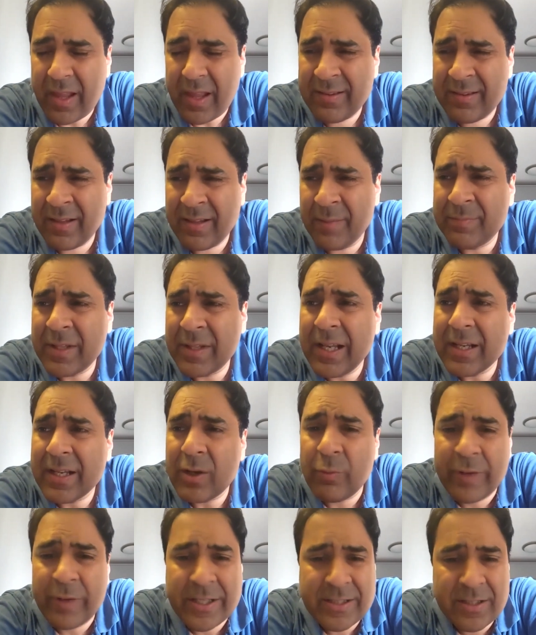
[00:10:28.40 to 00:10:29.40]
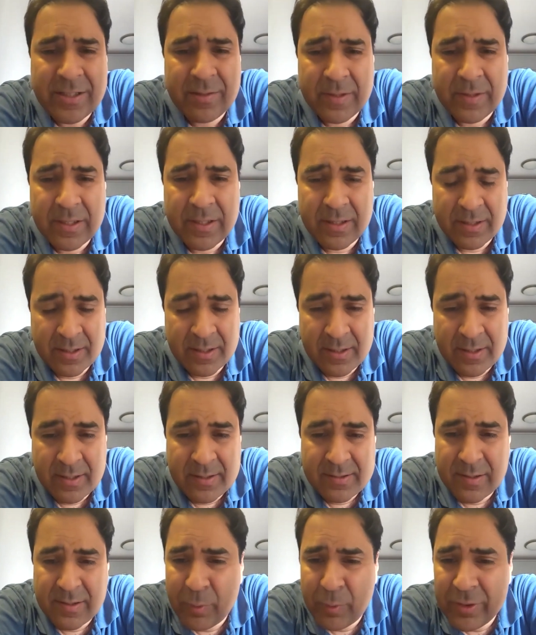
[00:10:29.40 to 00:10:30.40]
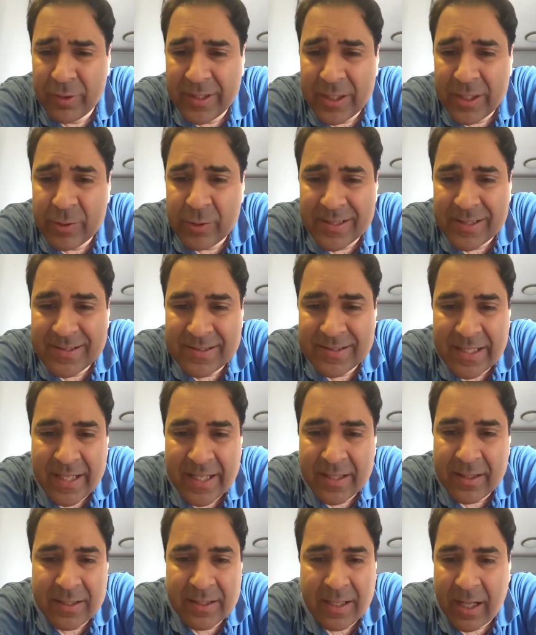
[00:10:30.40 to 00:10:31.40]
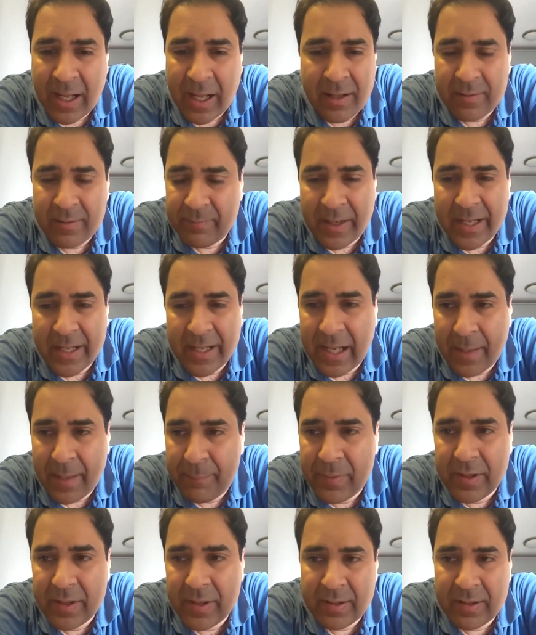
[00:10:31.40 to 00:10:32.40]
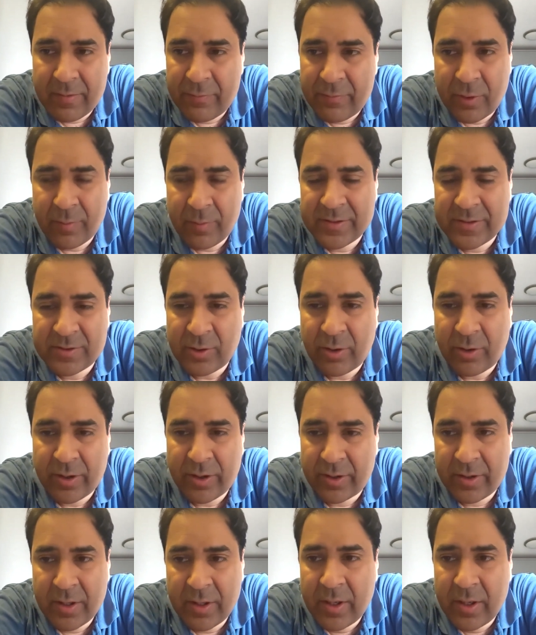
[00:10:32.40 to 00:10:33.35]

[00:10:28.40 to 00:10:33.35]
something like a vegetable. Supposing you just take buy an apple from a store,